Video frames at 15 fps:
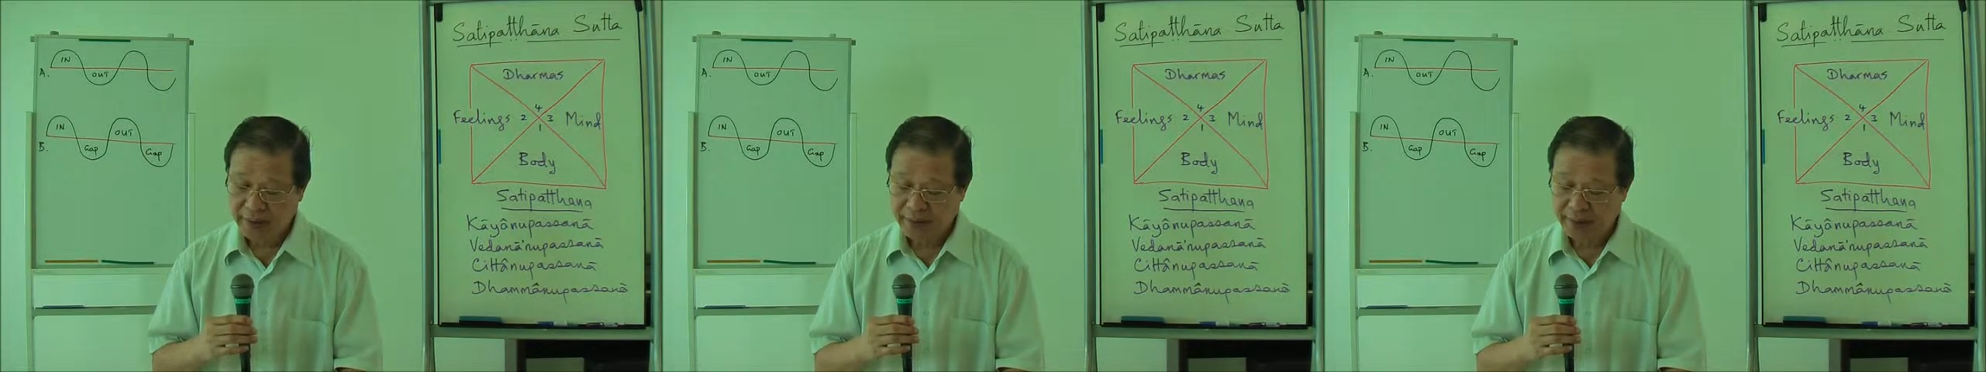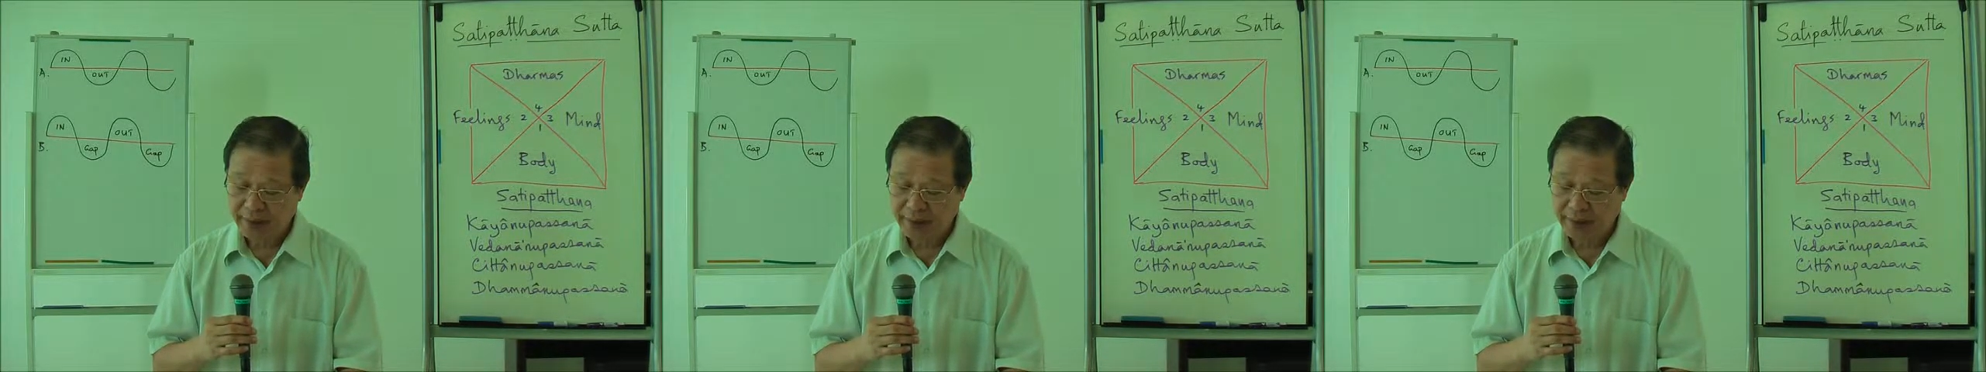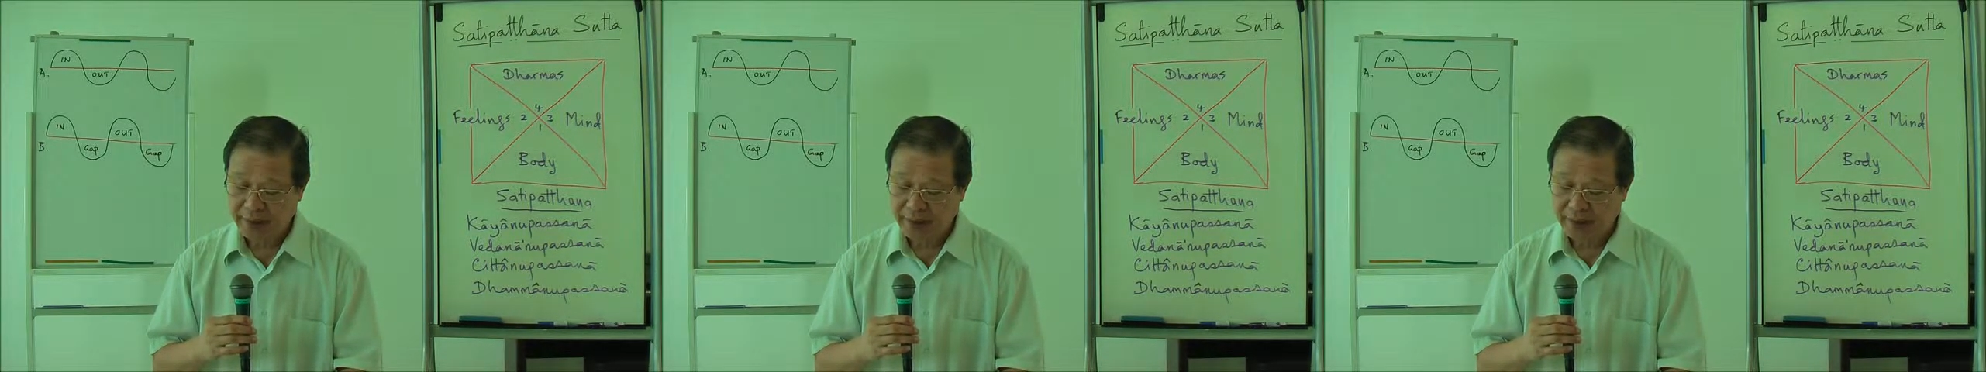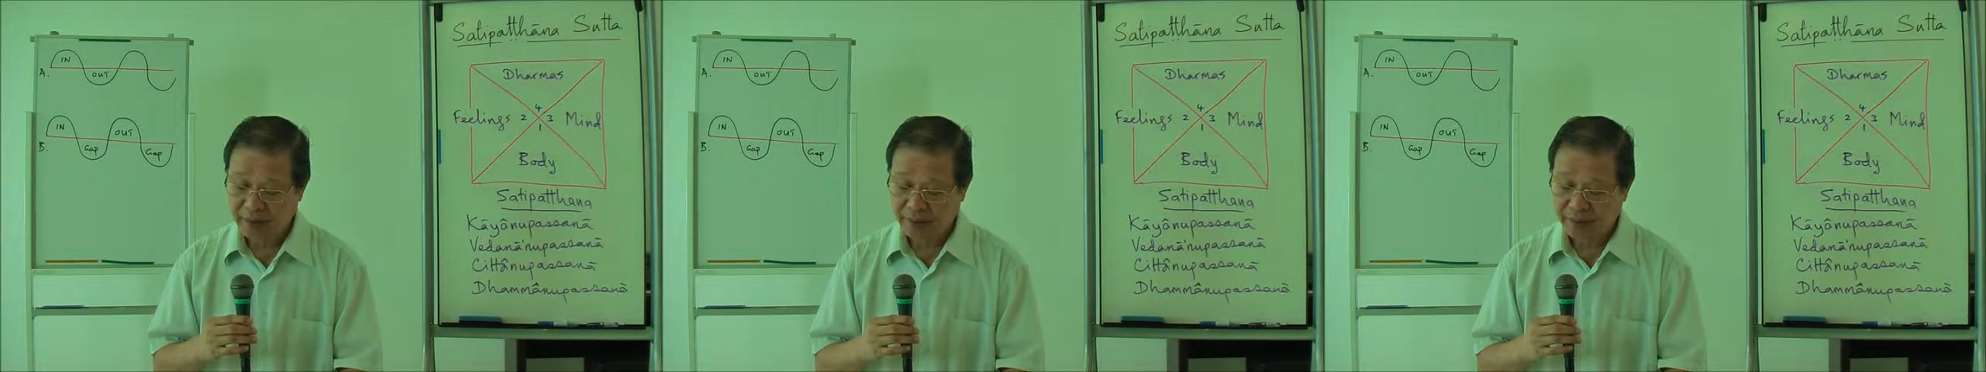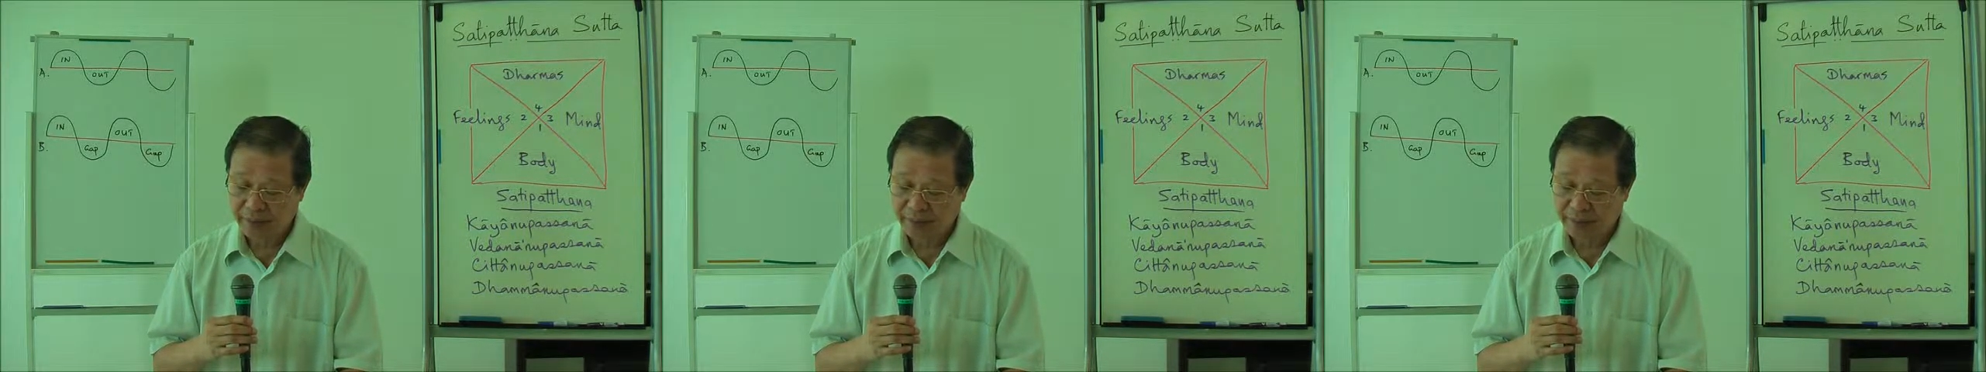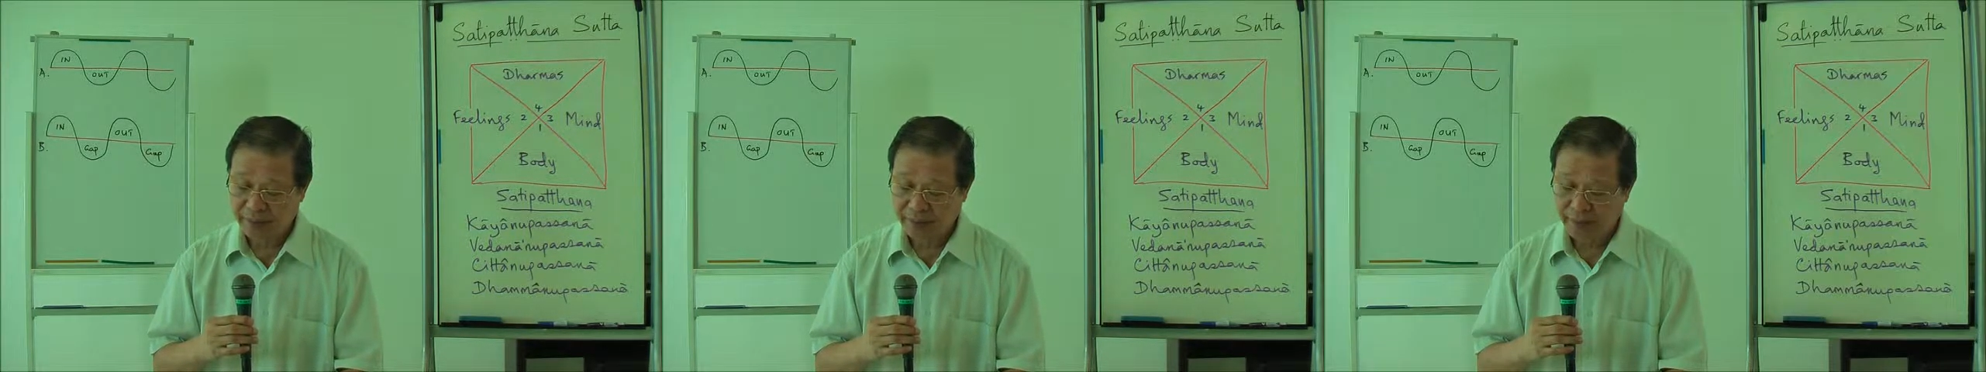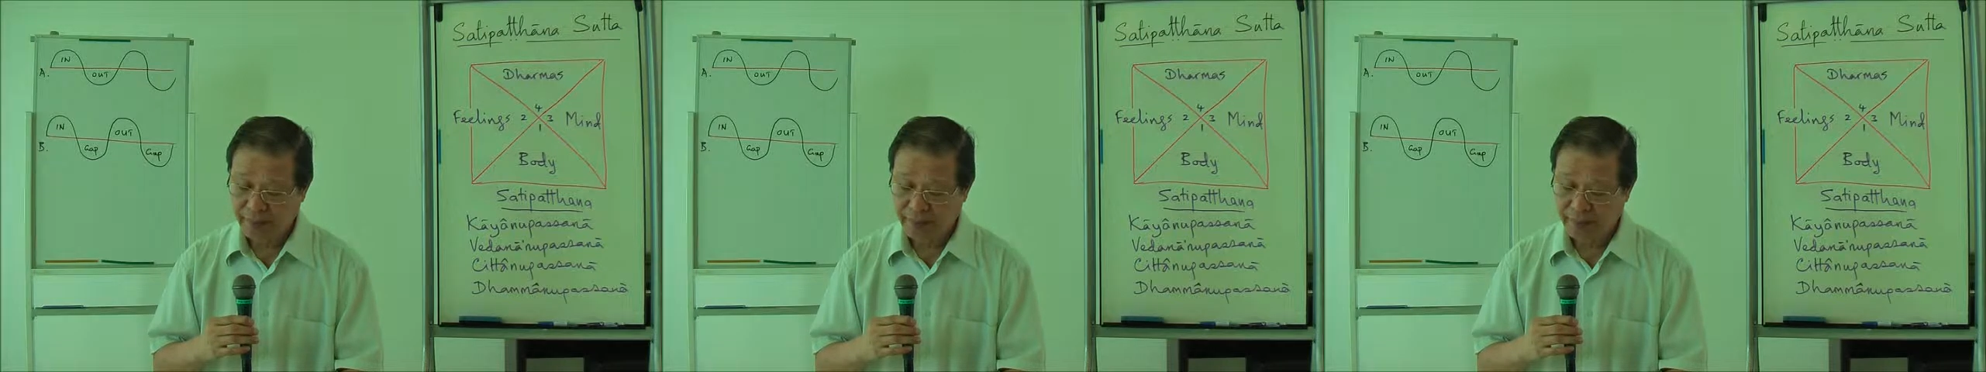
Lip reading: sits down,